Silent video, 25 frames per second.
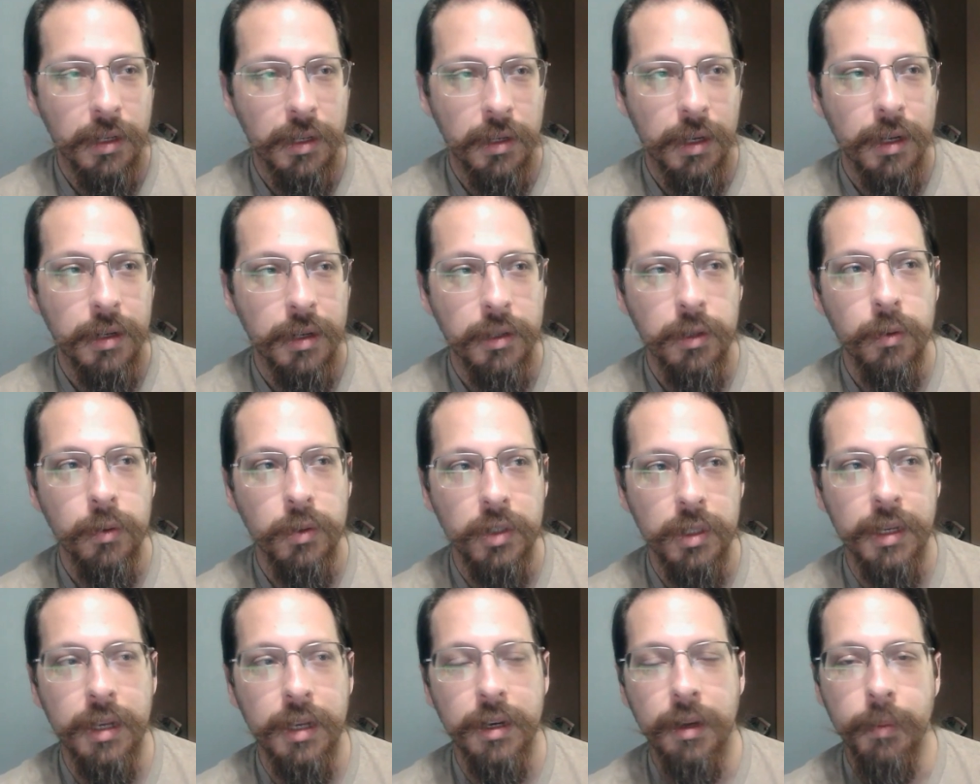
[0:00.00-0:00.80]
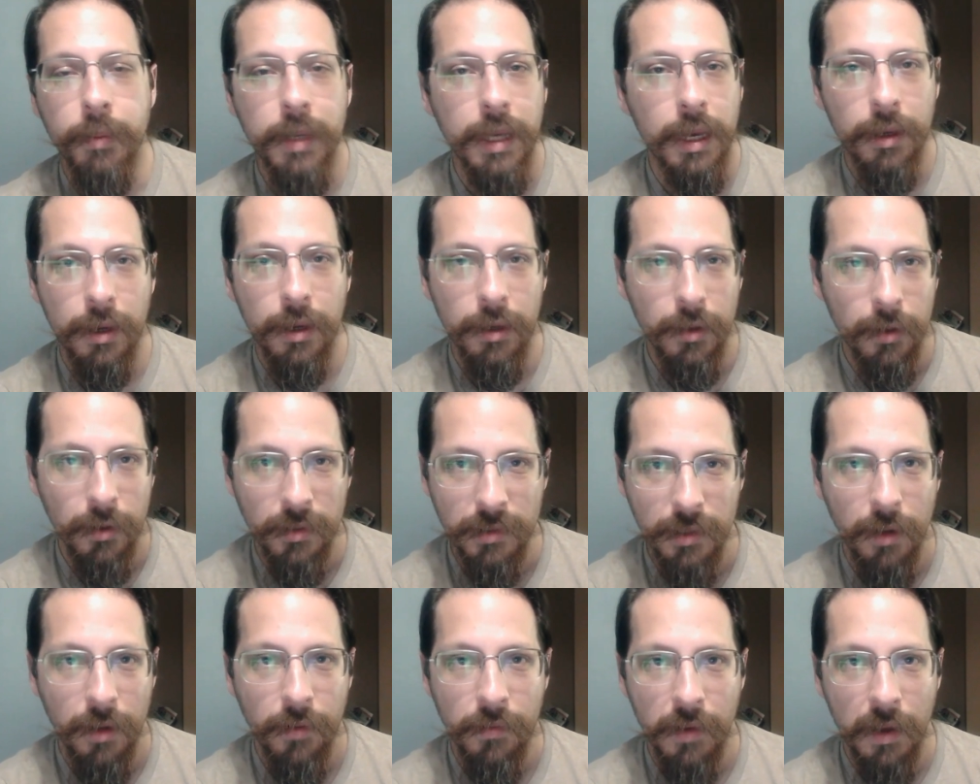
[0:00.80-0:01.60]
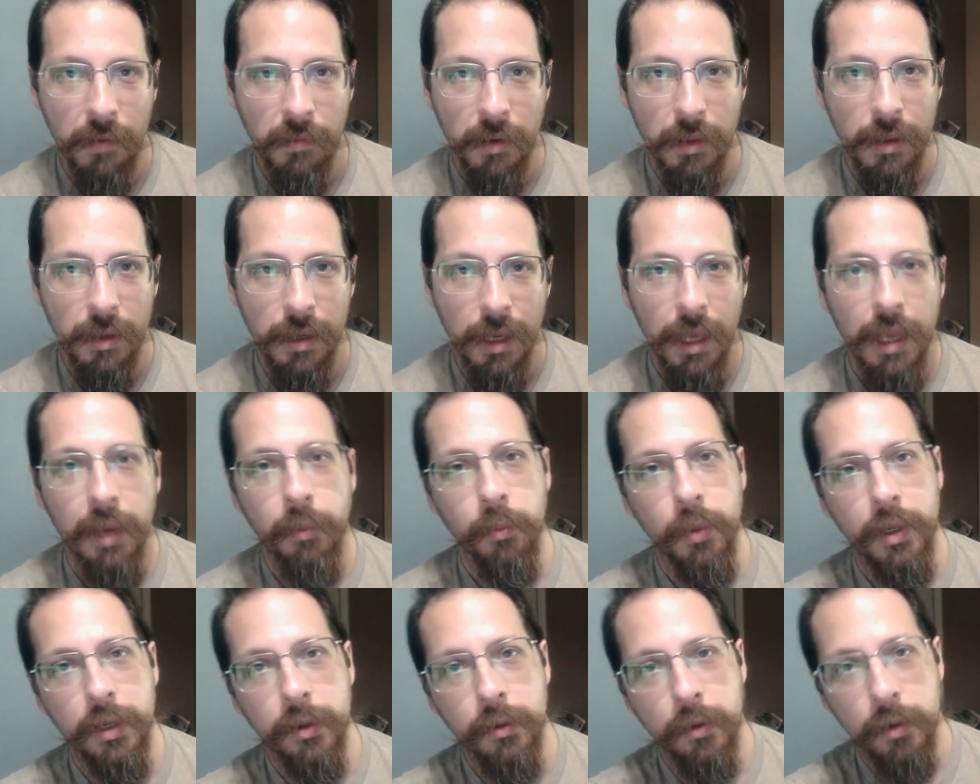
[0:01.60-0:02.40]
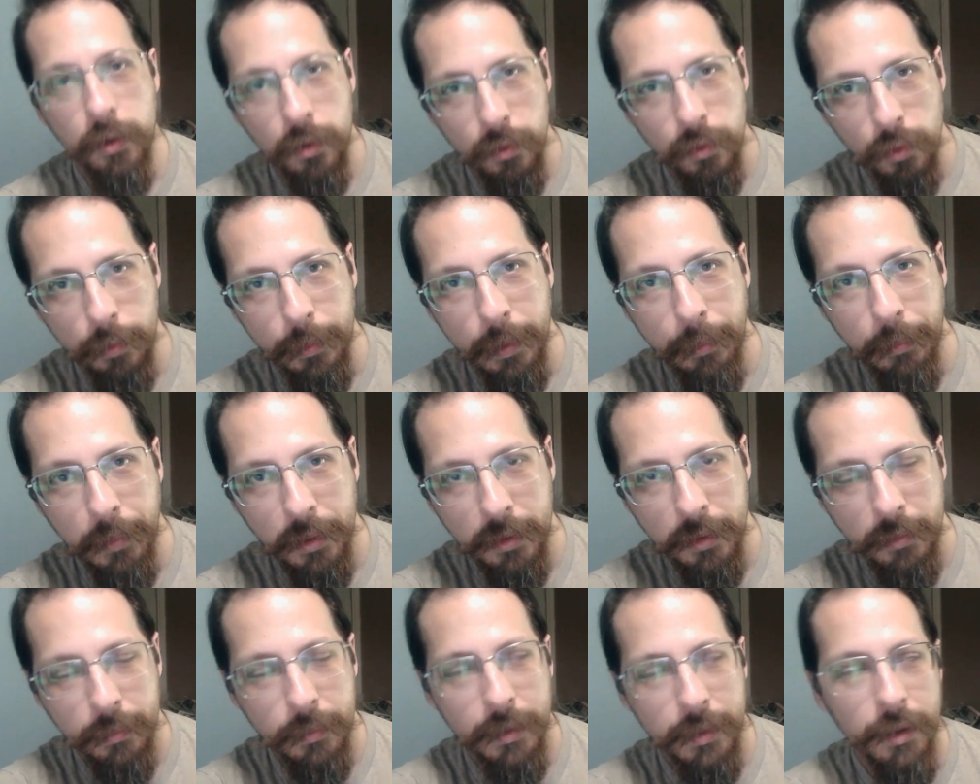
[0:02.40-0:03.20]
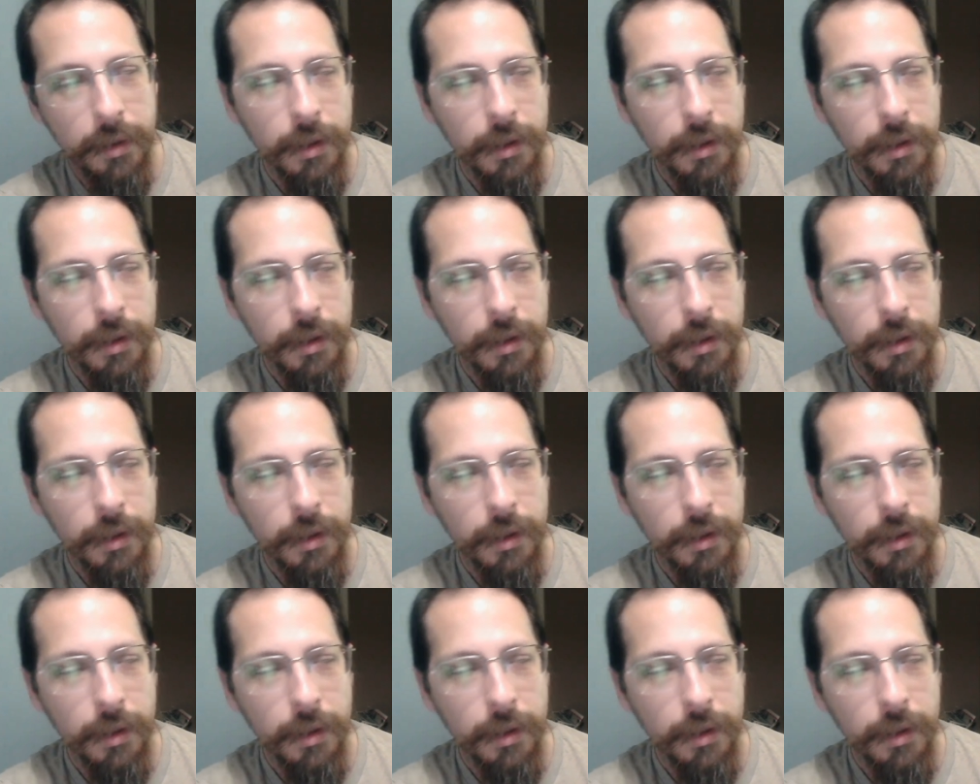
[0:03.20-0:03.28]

And you usually end up kicking yourself after the game when you do remember them.